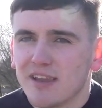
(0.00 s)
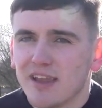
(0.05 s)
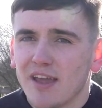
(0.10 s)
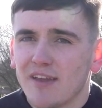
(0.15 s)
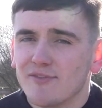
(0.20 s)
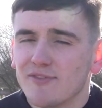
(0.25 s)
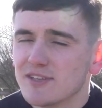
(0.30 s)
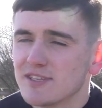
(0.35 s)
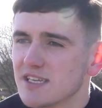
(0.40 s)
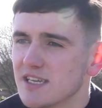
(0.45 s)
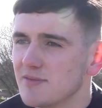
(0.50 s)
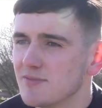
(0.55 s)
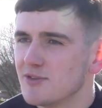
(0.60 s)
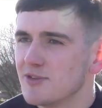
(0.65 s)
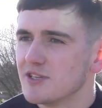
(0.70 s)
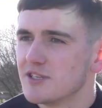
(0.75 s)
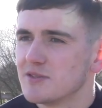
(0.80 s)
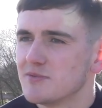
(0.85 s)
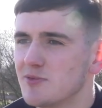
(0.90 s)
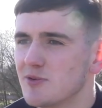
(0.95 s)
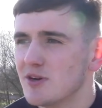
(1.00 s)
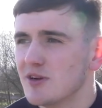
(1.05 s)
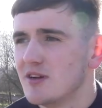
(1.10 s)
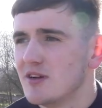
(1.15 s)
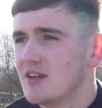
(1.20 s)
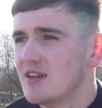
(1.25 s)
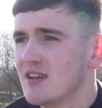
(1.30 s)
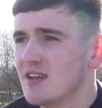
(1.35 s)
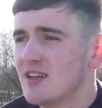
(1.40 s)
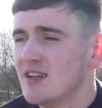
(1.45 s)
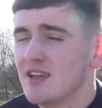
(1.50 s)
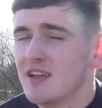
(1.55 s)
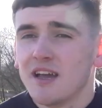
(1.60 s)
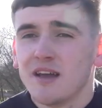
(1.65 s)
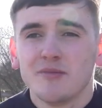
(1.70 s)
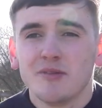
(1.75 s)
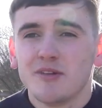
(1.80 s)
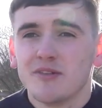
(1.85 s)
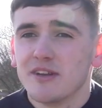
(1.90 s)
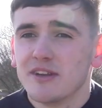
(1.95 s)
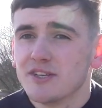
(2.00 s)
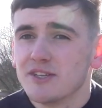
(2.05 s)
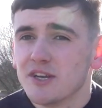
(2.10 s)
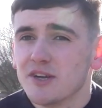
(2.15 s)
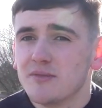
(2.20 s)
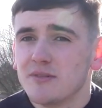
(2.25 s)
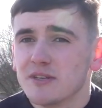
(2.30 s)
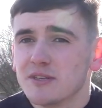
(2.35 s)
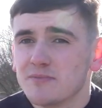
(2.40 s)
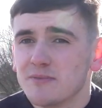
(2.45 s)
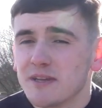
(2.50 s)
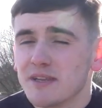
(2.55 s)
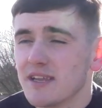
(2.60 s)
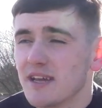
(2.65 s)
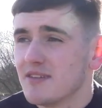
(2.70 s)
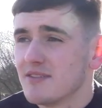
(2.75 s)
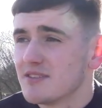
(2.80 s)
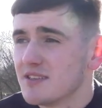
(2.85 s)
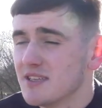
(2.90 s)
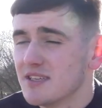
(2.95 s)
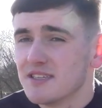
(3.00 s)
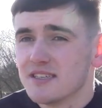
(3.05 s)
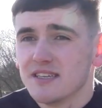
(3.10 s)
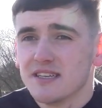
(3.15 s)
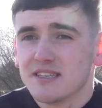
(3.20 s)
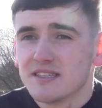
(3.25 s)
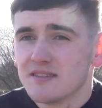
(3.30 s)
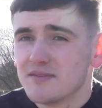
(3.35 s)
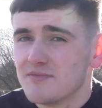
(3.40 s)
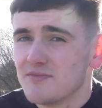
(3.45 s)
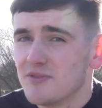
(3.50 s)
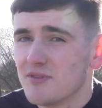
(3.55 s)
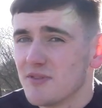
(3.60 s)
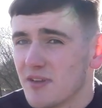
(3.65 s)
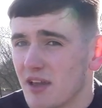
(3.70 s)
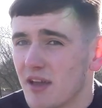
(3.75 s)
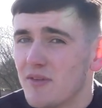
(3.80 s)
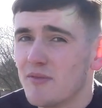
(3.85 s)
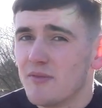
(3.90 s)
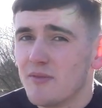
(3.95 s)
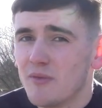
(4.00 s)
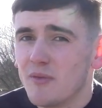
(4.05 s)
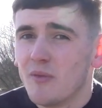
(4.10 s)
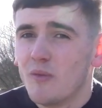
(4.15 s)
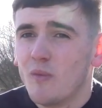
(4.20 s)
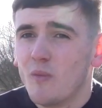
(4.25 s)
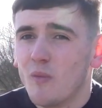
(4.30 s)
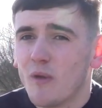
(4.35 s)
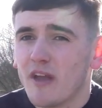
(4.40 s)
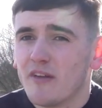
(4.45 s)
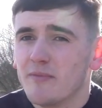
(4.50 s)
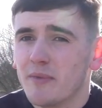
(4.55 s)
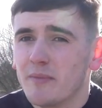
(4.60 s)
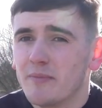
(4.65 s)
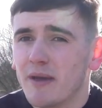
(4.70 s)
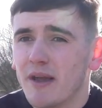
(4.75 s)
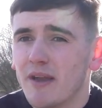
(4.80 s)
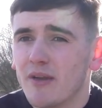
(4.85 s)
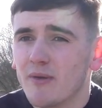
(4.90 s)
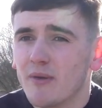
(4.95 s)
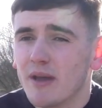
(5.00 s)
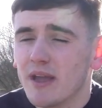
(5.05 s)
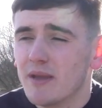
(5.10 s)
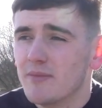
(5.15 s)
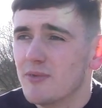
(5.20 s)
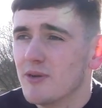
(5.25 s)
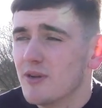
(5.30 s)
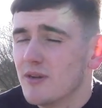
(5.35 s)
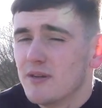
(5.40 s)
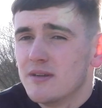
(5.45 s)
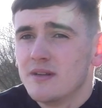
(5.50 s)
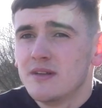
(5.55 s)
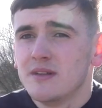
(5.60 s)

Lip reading: every team does, but I'm not really sure what it's been down to this season. Yeah, we have been better away, but